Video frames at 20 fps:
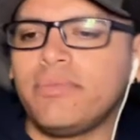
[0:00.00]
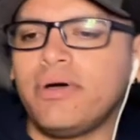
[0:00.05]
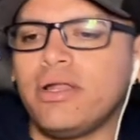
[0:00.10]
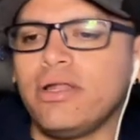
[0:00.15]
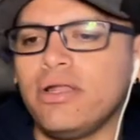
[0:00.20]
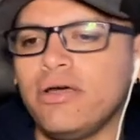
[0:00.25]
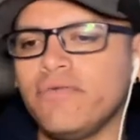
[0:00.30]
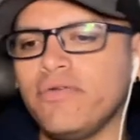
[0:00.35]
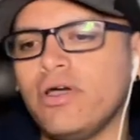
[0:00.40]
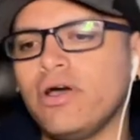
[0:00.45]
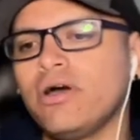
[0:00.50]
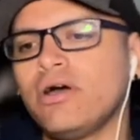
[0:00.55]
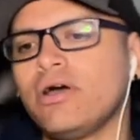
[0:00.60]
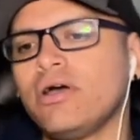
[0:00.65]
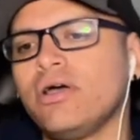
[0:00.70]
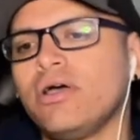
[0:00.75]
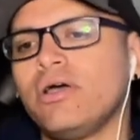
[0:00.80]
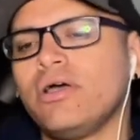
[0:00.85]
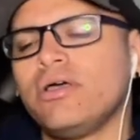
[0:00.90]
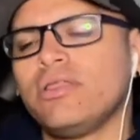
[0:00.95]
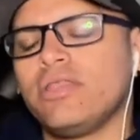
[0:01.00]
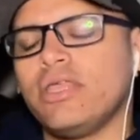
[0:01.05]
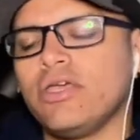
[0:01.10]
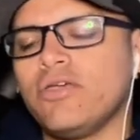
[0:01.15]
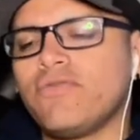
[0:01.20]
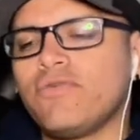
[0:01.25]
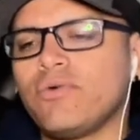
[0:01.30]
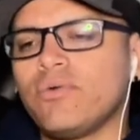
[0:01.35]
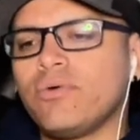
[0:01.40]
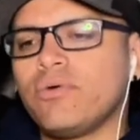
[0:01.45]
I love y'all. Thank you
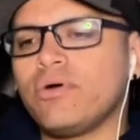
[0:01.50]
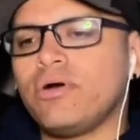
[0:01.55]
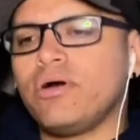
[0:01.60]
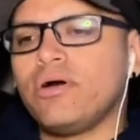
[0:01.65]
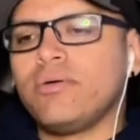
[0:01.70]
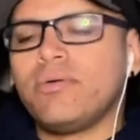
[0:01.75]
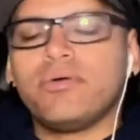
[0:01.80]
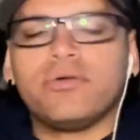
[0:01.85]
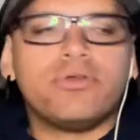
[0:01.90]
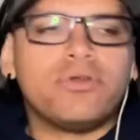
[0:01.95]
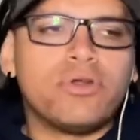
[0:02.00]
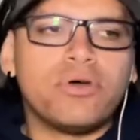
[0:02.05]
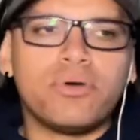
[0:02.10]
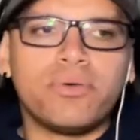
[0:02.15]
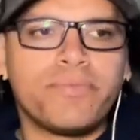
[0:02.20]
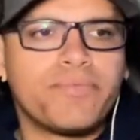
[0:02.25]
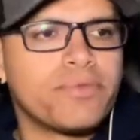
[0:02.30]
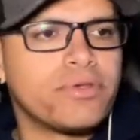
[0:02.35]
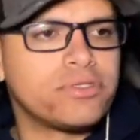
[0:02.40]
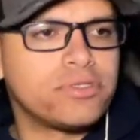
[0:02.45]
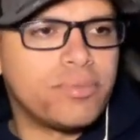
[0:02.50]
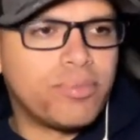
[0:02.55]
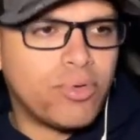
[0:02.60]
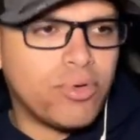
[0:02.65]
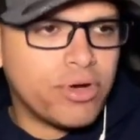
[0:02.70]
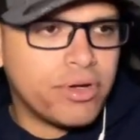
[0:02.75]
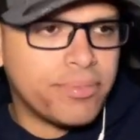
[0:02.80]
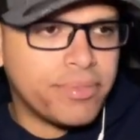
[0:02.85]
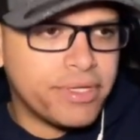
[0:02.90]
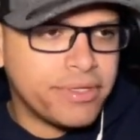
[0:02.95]
for um, you know,
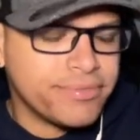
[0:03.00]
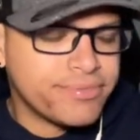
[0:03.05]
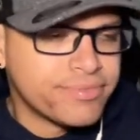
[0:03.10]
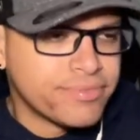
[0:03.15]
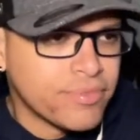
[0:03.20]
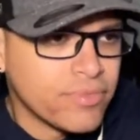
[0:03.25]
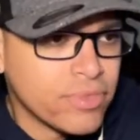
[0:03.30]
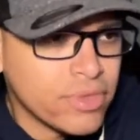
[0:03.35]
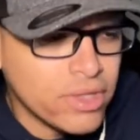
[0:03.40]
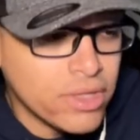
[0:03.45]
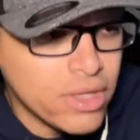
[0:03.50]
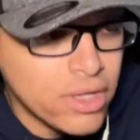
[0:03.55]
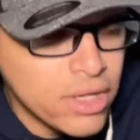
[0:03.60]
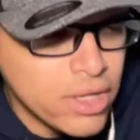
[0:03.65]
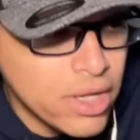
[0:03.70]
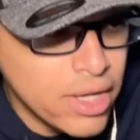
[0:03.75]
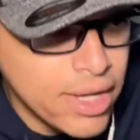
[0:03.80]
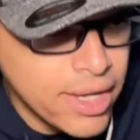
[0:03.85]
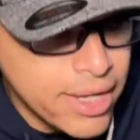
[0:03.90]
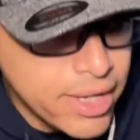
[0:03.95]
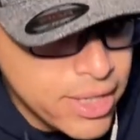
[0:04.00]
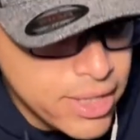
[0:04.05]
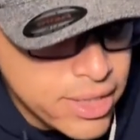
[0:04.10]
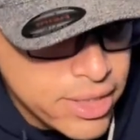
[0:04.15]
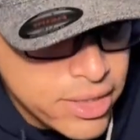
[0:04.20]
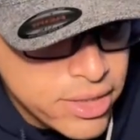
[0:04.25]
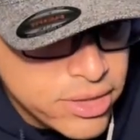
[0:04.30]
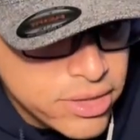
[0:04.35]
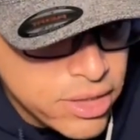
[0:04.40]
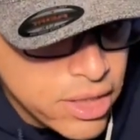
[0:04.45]
supporting me.
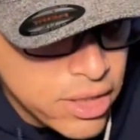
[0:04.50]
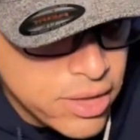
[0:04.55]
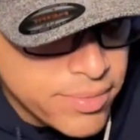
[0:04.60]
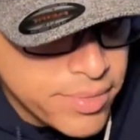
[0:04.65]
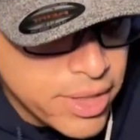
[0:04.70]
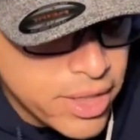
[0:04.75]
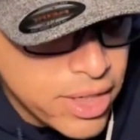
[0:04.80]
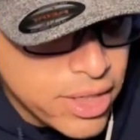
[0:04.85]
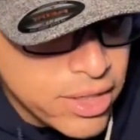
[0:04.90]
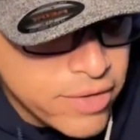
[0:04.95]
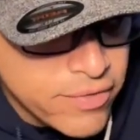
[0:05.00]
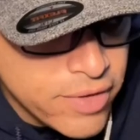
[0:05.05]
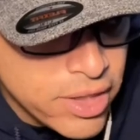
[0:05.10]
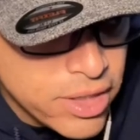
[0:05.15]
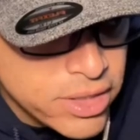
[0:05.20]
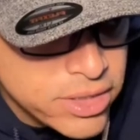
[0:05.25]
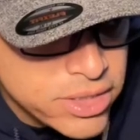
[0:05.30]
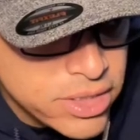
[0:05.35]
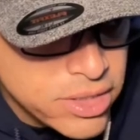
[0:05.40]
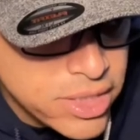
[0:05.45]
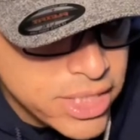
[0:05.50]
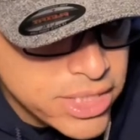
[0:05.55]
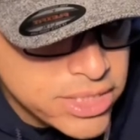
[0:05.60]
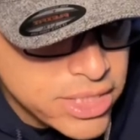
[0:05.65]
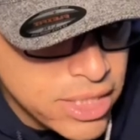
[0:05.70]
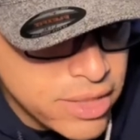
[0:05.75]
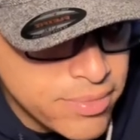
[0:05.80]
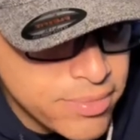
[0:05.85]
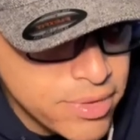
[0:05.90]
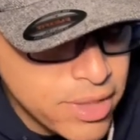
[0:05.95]
And um, yeah, I love y'all. Till next
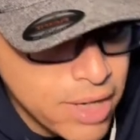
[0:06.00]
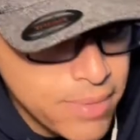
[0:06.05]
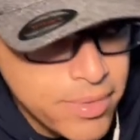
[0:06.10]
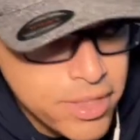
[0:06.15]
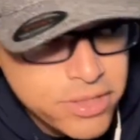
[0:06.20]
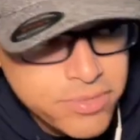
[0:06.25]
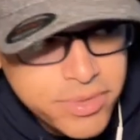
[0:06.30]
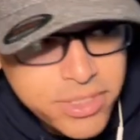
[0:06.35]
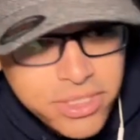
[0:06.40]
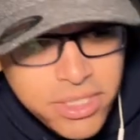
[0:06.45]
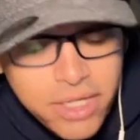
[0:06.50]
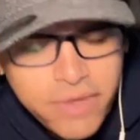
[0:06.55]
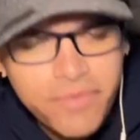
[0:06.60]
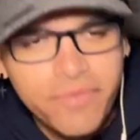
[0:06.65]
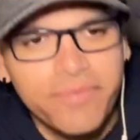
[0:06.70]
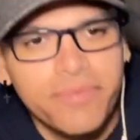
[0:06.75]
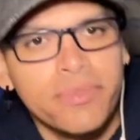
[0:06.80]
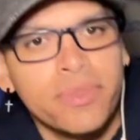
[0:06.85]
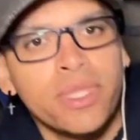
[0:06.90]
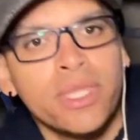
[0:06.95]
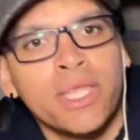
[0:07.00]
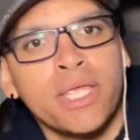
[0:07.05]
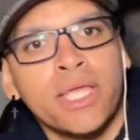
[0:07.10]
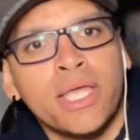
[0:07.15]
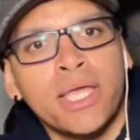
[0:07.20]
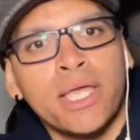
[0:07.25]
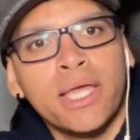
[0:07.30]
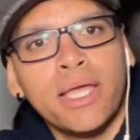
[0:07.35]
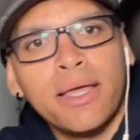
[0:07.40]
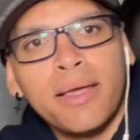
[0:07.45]
time, God bless. Be safe.
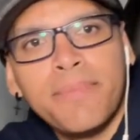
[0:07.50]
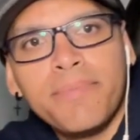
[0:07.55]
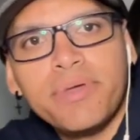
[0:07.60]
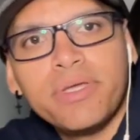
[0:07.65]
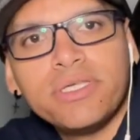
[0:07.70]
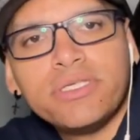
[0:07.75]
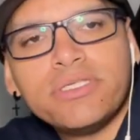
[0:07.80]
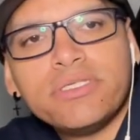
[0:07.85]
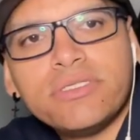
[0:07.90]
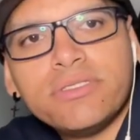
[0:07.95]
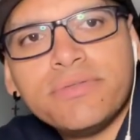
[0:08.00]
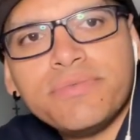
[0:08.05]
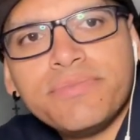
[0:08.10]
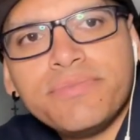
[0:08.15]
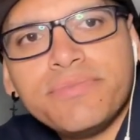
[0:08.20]
Peace.